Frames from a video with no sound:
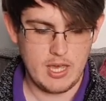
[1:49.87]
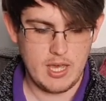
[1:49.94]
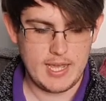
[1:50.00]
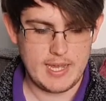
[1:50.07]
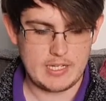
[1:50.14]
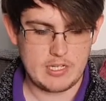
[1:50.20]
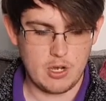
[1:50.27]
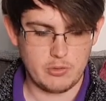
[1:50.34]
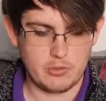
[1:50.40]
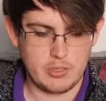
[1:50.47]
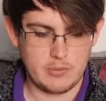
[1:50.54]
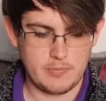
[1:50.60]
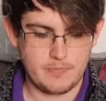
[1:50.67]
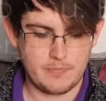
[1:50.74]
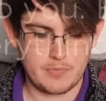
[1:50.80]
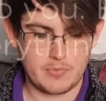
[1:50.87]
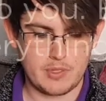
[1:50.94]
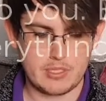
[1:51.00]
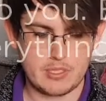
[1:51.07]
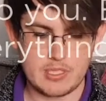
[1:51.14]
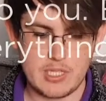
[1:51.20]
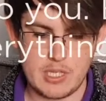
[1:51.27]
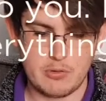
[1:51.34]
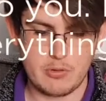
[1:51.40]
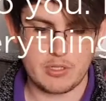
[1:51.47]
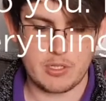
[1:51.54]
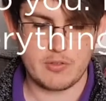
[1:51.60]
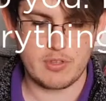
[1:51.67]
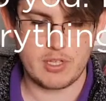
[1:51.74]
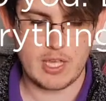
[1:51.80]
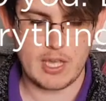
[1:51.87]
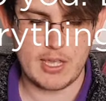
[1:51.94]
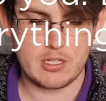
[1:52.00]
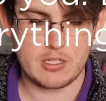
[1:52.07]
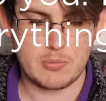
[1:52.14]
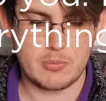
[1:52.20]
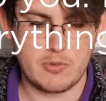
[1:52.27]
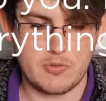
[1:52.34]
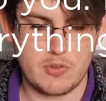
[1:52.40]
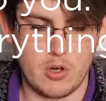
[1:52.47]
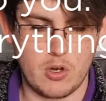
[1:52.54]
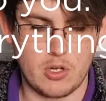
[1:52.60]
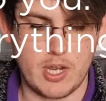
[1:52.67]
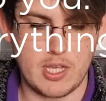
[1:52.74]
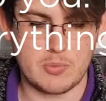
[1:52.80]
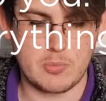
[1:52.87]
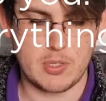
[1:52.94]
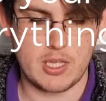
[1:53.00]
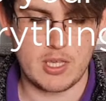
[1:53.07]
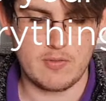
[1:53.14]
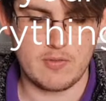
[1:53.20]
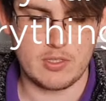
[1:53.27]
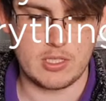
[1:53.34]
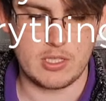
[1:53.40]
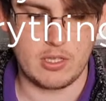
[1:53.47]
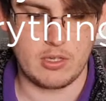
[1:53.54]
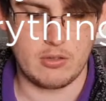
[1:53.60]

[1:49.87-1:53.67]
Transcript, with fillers: He told them, The secret of the kingdom of God has been given to you,